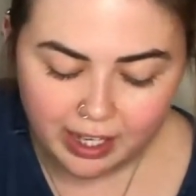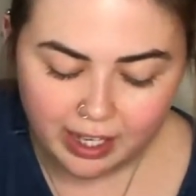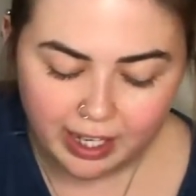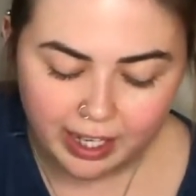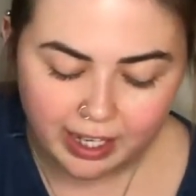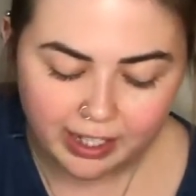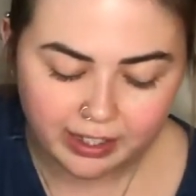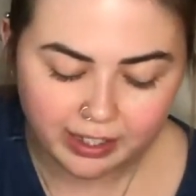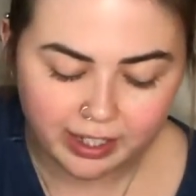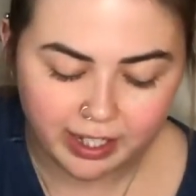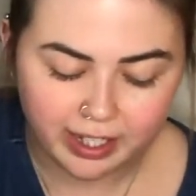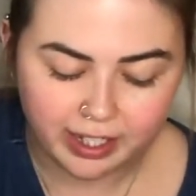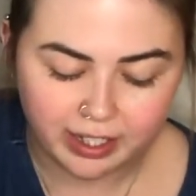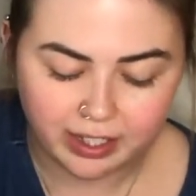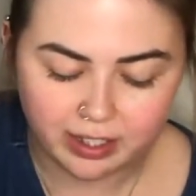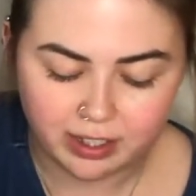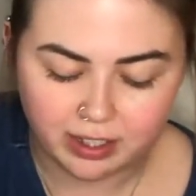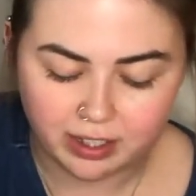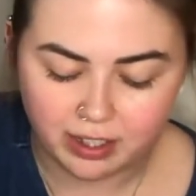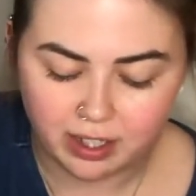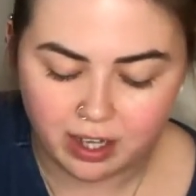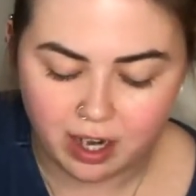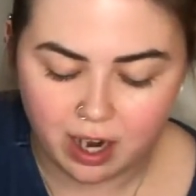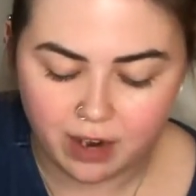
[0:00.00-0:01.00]
And
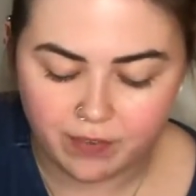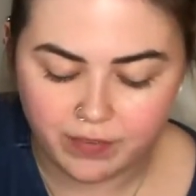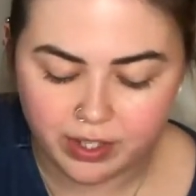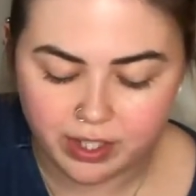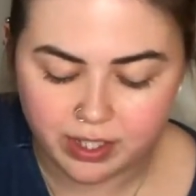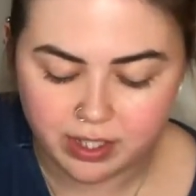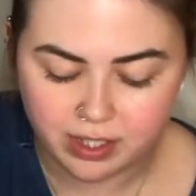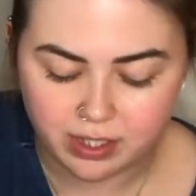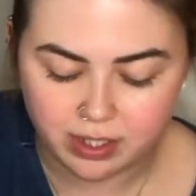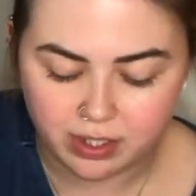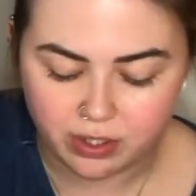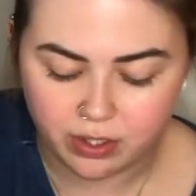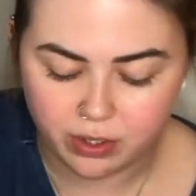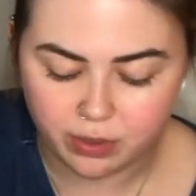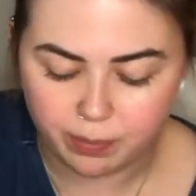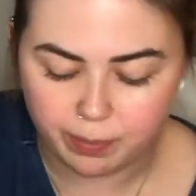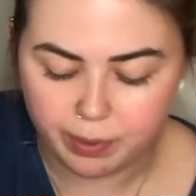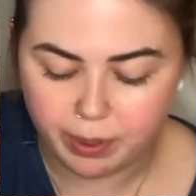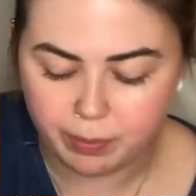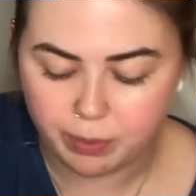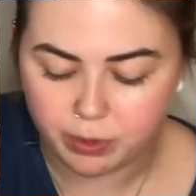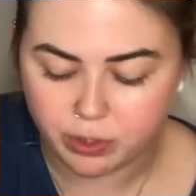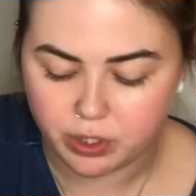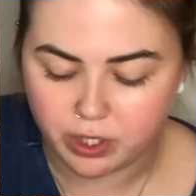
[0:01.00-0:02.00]
like, obviously, you know,
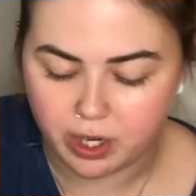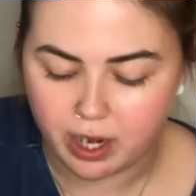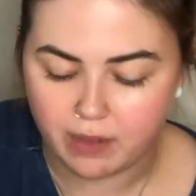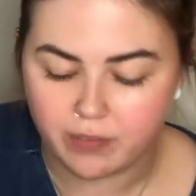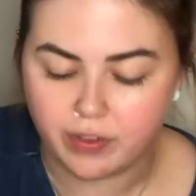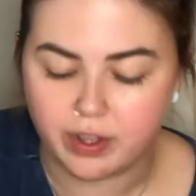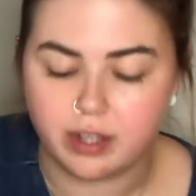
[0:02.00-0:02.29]
people should have